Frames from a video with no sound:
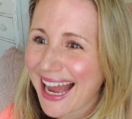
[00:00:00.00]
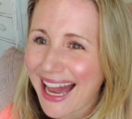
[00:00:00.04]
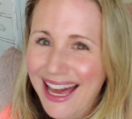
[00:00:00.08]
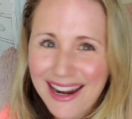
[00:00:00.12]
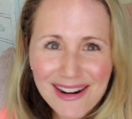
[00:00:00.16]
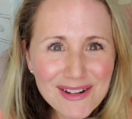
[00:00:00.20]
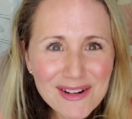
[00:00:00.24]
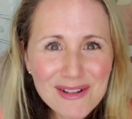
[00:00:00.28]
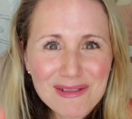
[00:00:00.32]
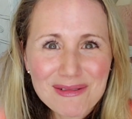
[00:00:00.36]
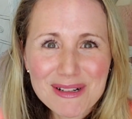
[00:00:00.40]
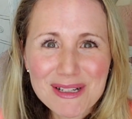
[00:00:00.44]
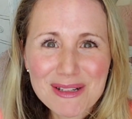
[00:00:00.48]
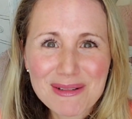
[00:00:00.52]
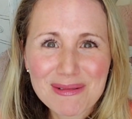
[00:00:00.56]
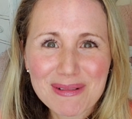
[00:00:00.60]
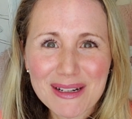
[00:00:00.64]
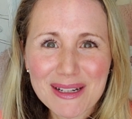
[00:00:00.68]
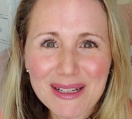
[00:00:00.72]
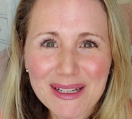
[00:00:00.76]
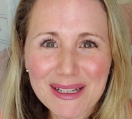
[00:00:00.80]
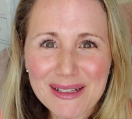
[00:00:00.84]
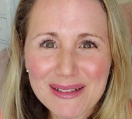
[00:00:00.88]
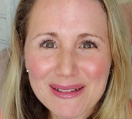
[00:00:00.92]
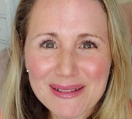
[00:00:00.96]
I don't know which one
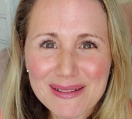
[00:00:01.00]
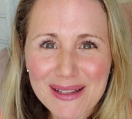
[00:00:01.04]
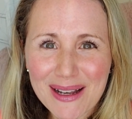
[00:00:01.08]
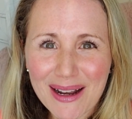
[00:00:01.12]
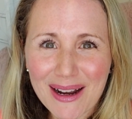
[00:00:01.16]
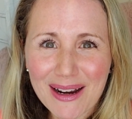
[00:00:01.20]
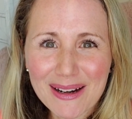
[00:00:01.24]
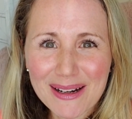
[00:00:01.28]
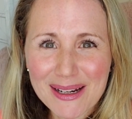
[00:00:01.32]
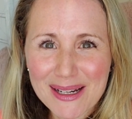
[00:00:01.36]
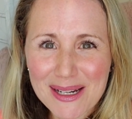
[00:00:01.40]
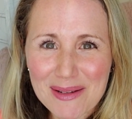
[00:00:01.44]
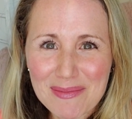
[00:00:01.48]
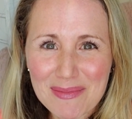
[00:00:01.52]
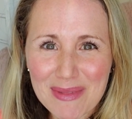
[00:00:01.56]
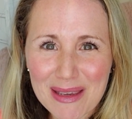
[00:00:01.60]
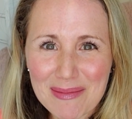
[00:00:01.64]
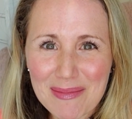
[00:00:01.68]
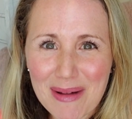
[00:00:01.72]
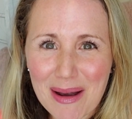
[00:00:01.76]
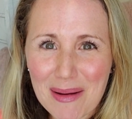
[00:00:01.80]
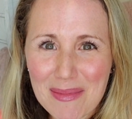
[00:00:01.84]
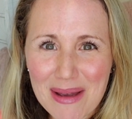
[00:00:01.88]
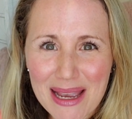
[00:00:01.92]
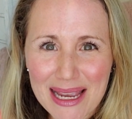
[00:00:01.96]
of you are gonna be
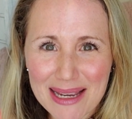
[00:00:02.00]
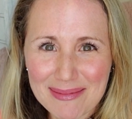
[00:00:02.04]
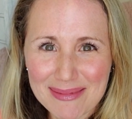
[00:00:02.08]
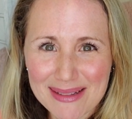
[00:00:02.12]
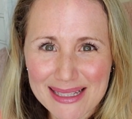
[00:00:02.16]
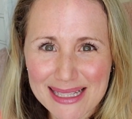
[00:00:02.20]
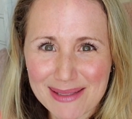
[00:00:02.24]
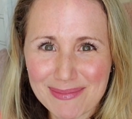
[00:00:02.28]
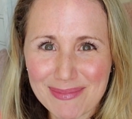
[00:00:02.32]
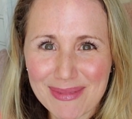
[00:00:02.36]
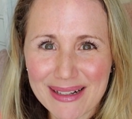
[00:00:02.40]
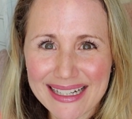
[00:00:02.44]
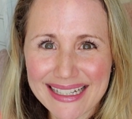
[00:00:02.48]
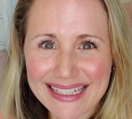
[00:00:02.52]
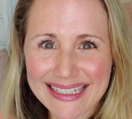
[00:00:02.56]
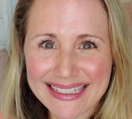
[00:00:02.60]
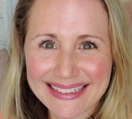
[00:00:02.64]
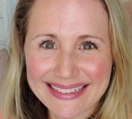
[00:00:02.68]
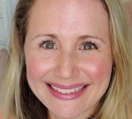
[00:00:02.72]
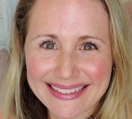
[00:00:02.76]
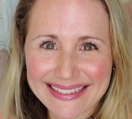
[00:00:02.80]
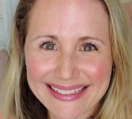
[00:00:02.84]
my babies, but